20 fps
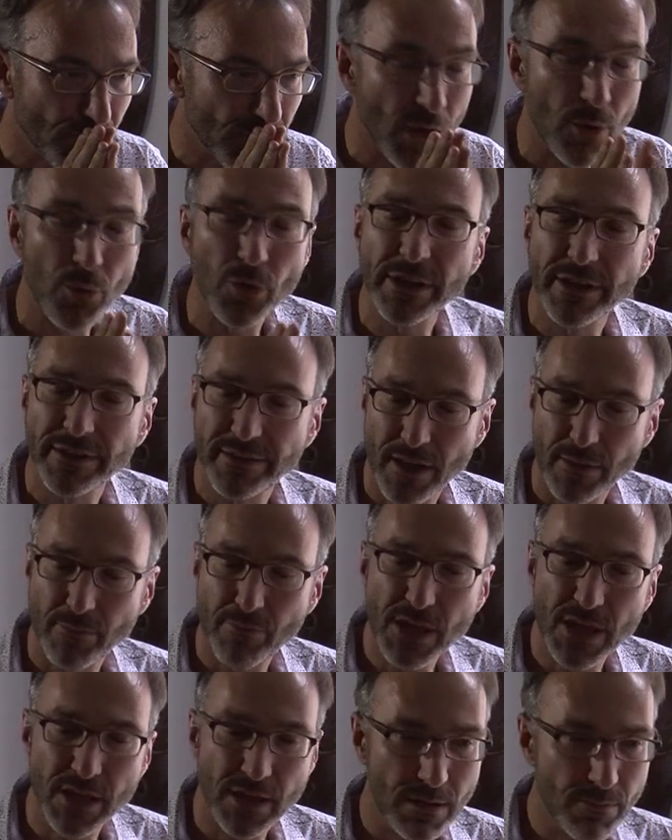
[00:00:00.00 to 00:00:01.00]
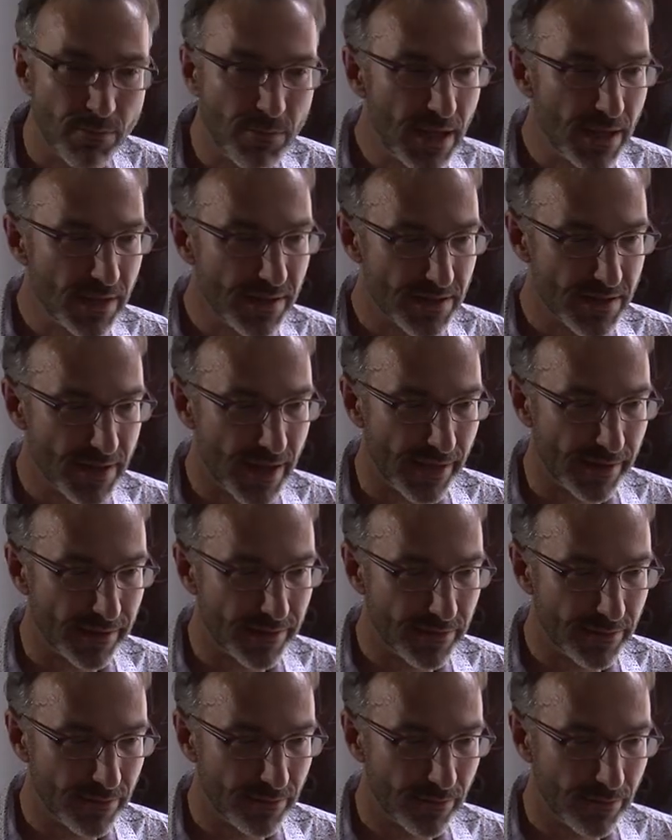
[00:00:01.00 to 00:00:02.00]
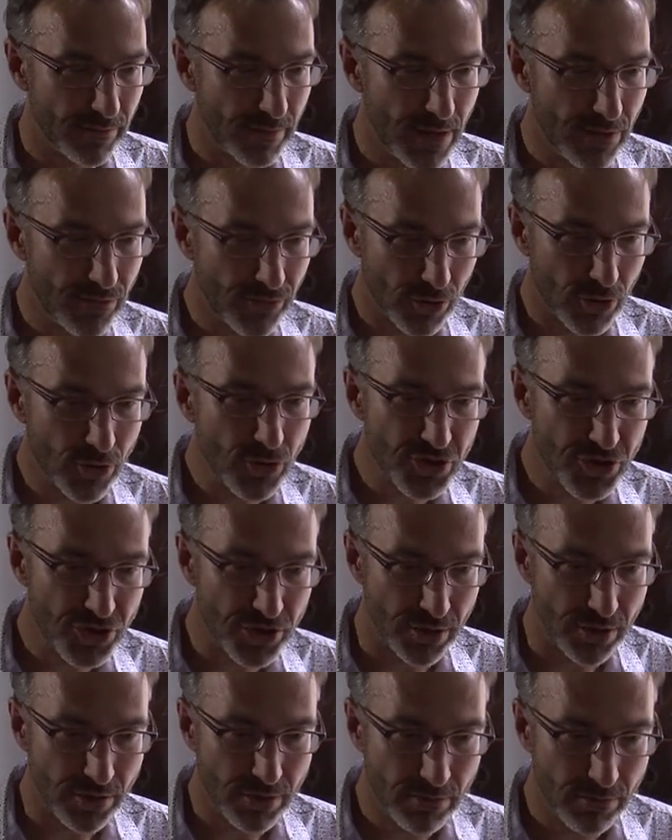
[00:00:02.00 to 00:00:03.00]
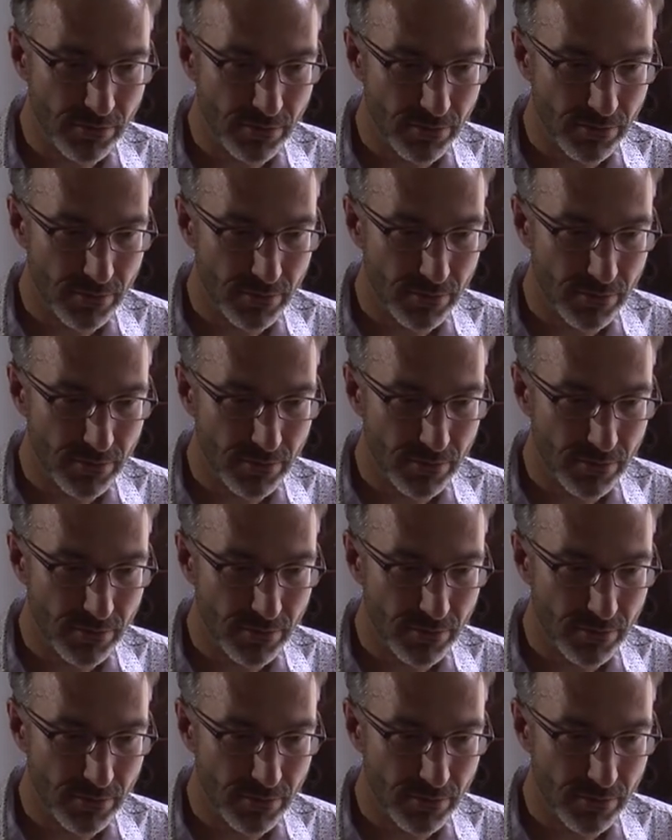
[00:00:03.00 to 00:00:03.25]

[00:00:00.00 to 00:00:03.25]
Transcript: now, what does that mean? It means that evolution